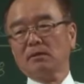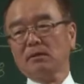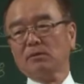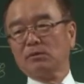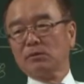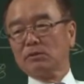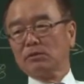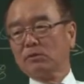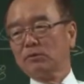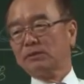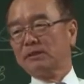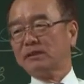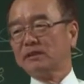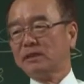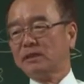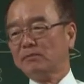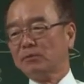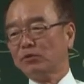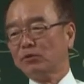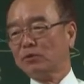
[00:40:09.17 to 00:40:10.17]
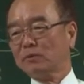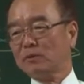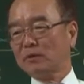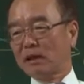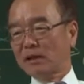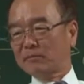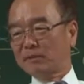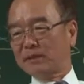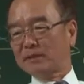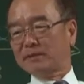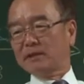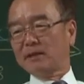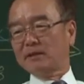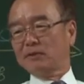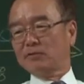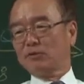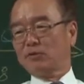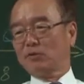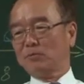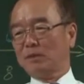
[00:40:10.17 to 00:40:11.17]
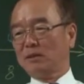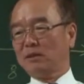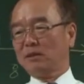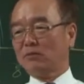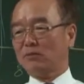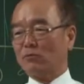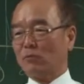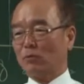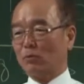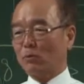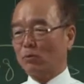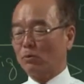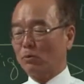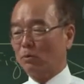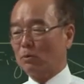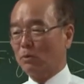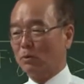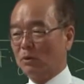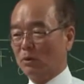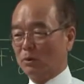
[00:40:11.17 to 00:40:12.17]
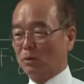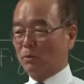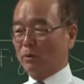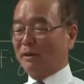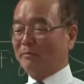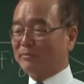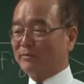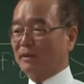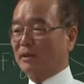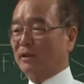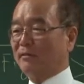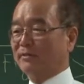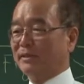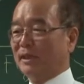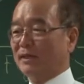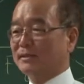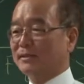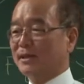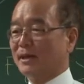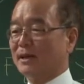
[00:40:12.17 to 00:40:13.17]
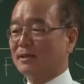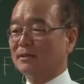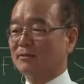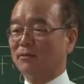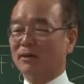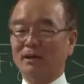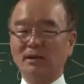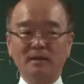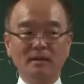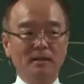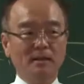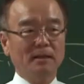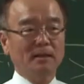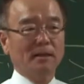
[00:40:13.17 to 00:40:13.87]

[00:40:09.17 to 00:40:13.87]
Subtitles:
The total sum should be left-hand side should be equal left-hand side, right?